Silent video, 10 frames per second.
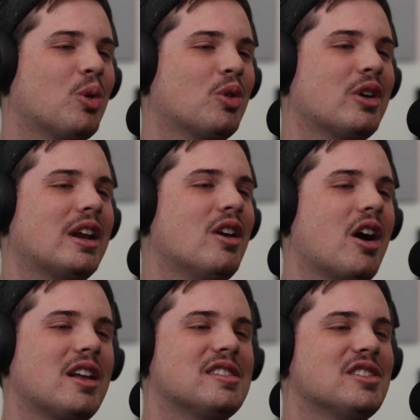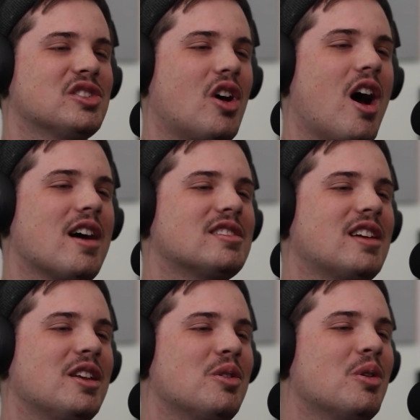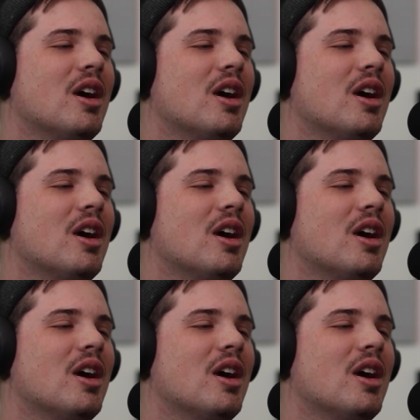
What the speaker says: ordering nuggets and sauce, and